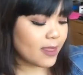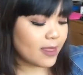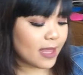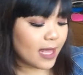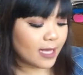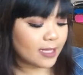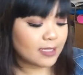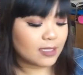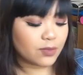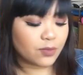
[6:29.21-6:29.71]

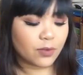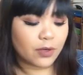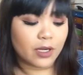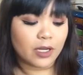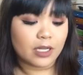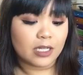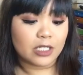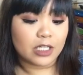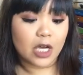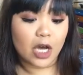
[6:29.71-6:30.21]
Next, we're
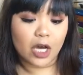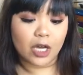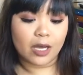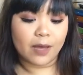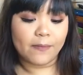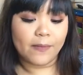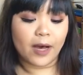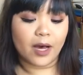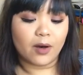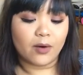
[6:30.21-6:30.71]
going to
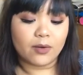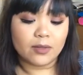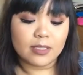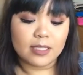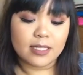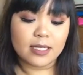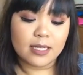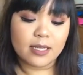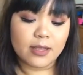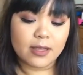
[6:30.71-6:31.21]
talk
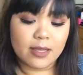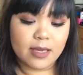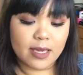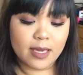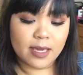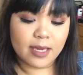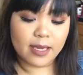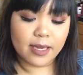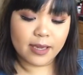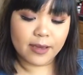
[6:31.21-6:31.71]
about
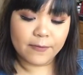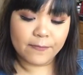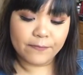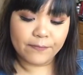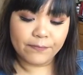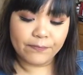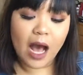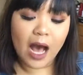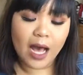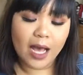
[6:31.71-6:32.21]
the
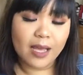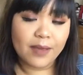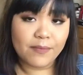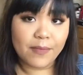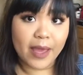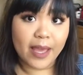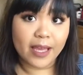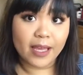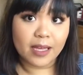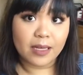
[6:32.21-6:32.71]
eye
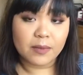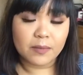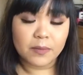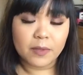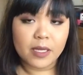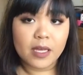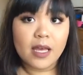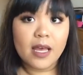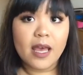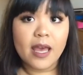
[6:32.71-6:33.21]
makeup
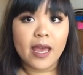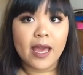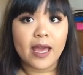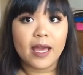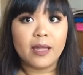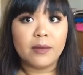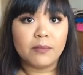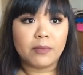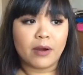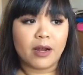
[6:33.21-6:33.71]

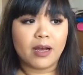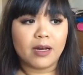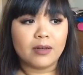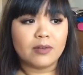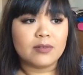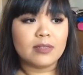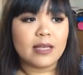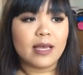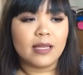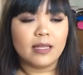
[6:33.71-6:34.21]
and
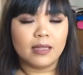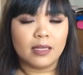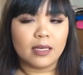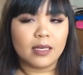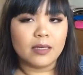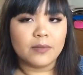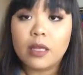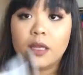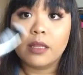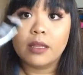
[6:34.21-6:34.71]
brows and
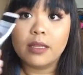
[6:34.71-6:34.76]
lip.